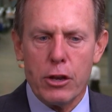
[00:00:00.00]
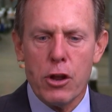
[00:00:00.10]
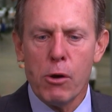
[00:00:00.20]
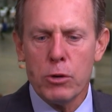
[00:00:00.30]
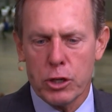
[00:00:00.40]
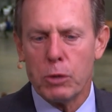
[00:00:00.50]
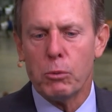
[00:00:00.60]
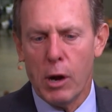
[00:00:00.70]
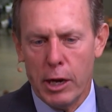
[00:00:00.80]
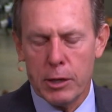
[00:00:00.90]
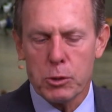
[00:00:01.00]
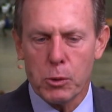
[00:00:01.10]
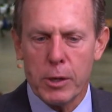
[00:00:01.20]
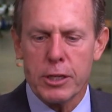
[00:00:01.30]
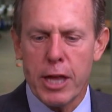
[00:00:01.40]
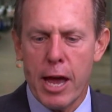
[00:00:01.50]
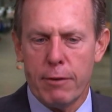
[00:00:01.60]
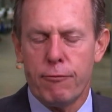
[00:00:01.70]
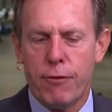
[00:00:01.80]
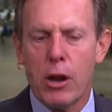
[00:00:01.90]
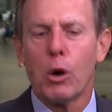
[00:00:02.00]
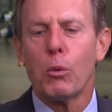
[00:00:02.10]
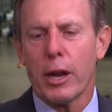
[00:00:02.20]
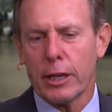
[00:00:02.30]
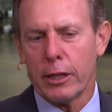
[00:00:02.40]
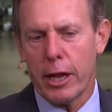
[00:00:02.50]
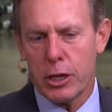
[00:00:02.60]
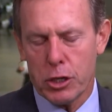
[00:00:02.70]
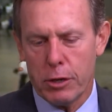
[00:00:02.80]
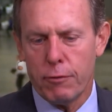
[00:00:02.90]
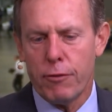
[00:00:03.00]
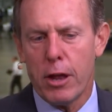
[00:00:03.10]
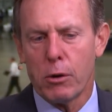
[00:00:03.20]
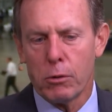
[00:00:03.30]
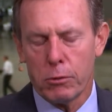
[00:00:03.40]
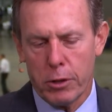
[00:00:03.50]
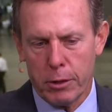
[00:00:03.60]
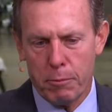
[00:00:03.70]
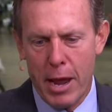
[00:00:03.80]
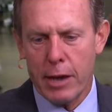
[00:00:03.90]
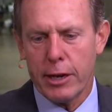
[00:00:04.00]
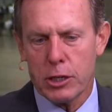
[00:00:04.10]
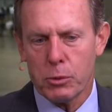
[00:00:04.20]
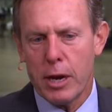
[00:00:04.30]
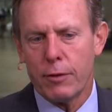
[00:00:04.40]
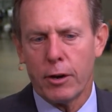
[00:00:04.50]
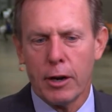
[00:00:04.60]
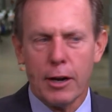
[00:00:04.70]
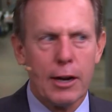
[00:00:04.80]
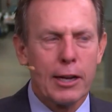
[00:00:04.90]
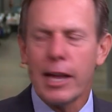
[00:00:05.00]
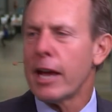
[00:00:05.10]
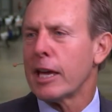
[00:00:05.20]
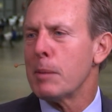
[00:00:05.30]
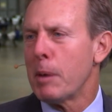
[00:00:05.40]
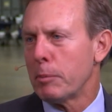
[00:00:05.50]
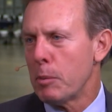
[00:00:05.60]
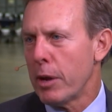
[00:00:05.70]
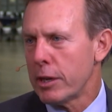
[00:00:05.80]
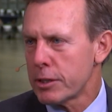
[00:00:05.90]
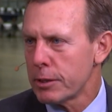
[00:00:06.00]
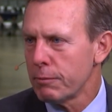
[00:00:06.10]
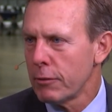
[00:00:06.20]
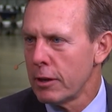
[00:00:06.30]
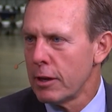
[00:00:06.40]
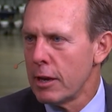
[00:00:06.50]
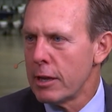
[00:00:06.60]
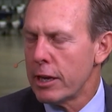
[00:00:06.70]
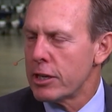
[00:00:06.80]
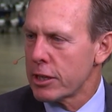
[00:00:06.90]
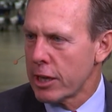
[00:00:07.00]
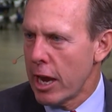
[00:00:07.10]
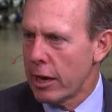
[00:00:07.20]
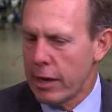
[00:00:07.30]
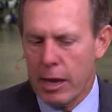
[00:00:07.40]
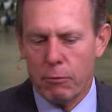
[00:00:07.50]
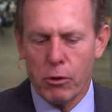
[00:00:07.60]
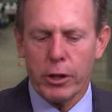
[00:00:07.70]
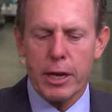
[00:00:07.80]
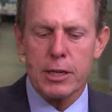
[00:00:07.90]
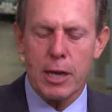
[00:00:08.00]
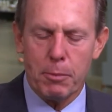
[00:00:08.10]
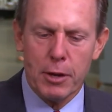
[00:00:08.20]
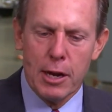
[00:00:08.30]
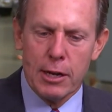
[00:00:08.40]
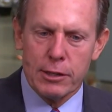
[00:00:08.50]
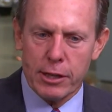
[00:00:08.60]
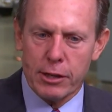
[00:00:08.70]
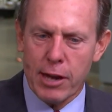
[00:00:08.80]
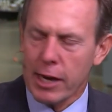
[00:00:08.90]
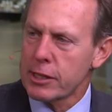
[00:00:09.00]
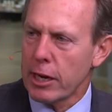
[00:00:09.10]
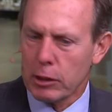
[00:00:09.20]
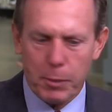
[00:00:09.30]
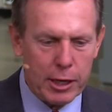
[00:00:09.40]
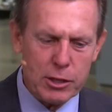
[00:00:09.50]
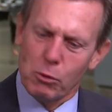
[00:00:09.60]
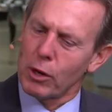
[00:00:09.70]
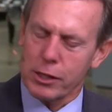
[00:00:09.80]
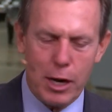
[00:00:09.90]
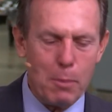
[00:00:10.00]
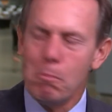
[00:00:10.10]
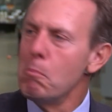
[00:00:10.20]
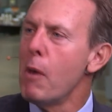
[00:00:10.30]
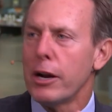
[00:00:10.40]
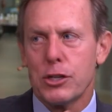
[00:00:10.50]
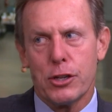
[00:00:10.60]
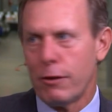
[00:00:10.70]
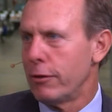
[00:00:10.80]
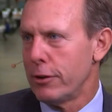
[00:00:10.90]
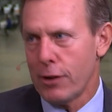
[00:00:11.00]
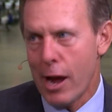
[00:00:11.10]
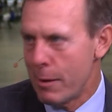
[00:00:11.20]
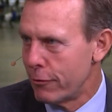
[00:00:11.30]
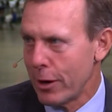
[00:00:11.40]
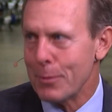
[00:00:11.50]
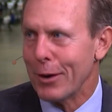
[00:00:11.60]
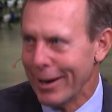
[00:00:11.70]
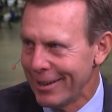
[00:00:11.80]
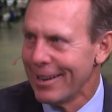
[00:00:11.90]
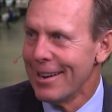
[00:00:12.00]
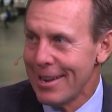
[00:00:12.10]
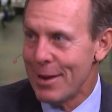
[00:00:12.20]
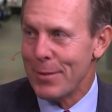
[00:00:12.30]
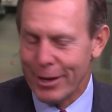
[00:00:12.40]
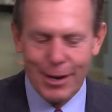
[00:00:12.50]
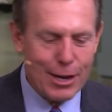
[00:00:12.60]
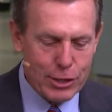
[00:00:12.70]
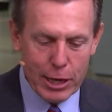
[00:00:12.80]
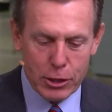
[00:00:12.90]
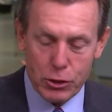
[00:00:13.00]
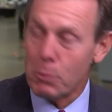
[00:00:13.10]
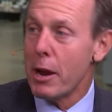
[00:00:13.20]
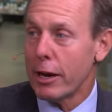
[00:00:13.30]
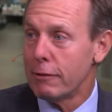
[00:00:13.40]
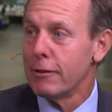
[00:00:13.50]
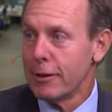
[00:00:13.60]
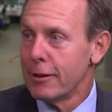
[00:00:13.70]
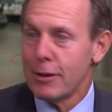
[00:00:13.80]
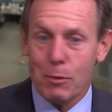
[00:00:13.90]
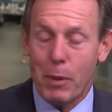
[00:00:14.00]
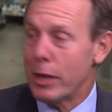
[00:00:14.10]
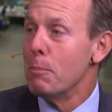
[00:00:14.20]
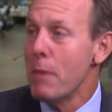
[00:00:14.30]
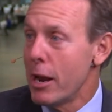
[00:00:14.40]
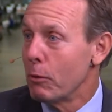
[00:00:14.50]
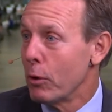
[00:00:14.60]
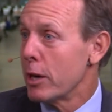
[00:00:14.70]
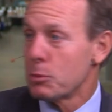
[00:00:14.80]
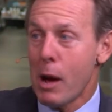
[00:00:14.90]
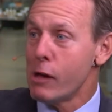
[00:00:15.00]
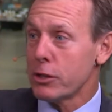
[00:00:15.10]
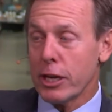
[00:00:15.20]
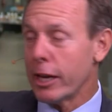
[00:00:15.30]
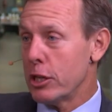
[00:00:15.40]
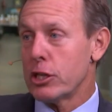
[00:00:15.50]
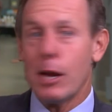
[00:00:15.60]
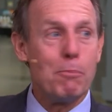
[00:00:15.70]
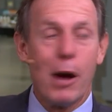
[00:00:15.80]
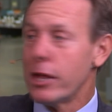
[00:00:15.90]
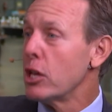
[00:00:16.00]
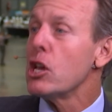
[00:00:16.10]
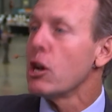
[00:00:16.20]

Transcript: the notion was, was that federal regulation, federal mandates, whatever, can't keep up the pace. They just can't. And it really is up to the tech sector because it works on a much different time frame, right? I mean, changes are made by the minute, whereas policy gets shaped by the